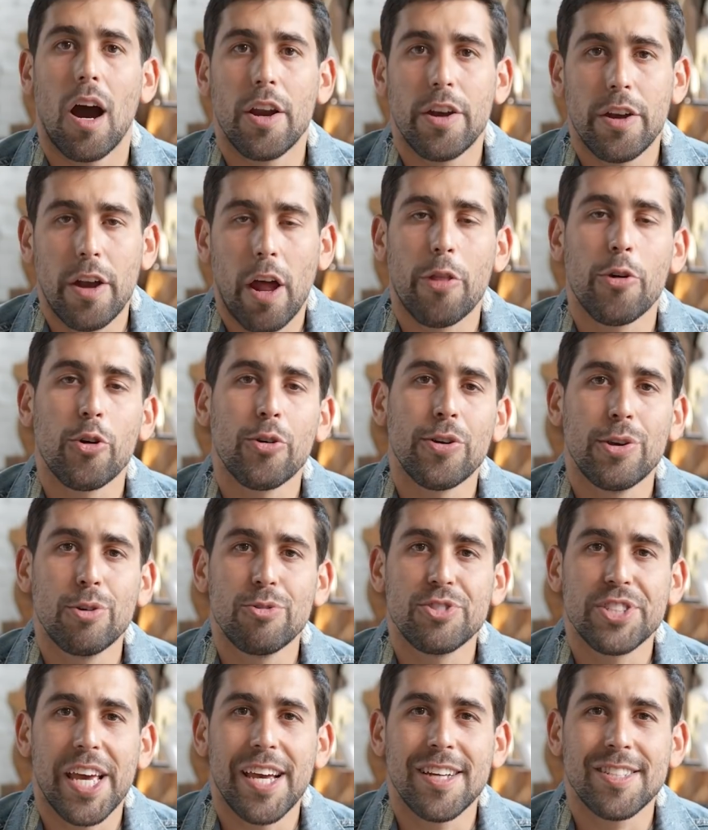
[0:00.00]
Another
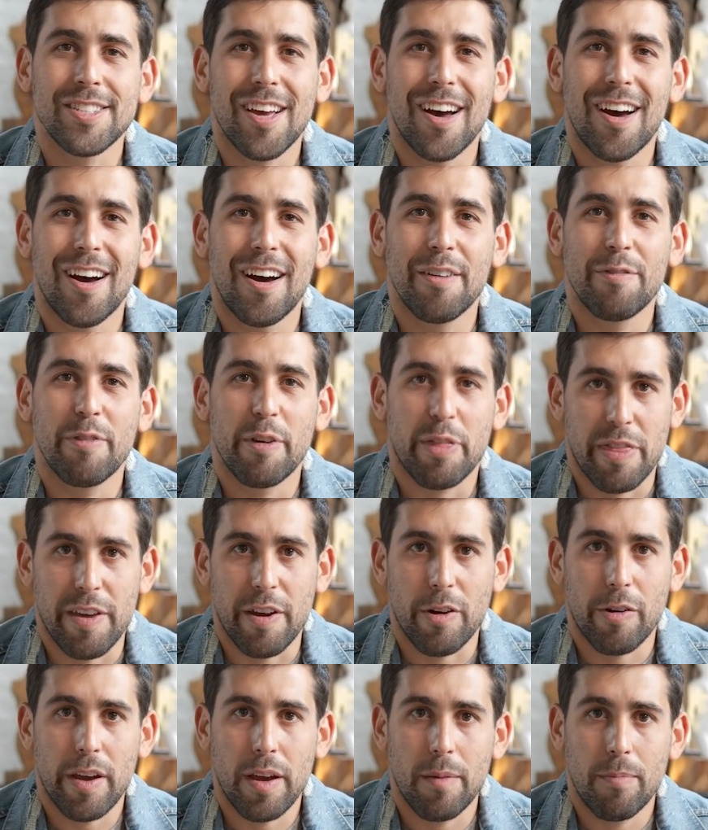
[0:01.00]
use case of
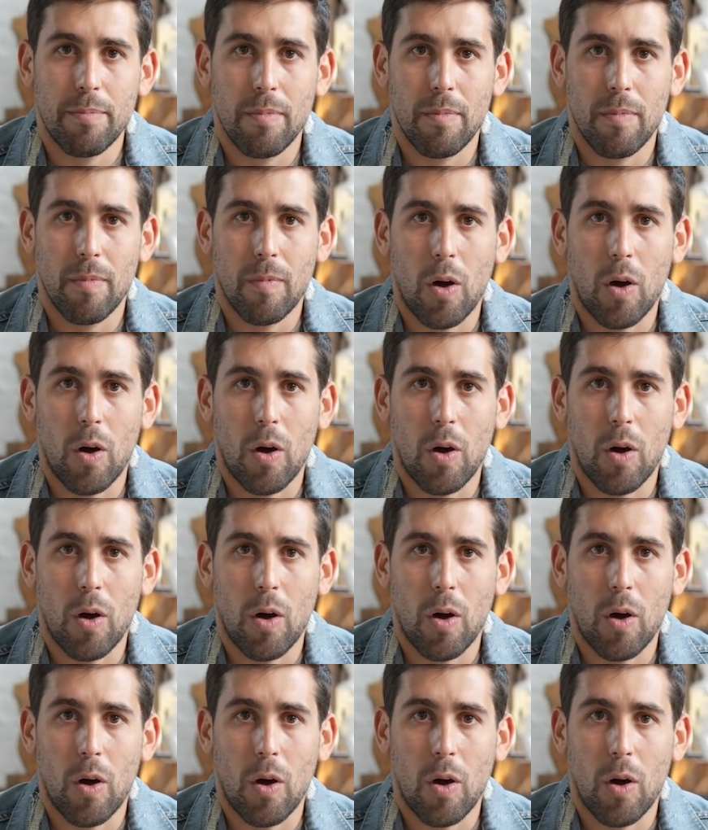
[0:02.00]
Ethereum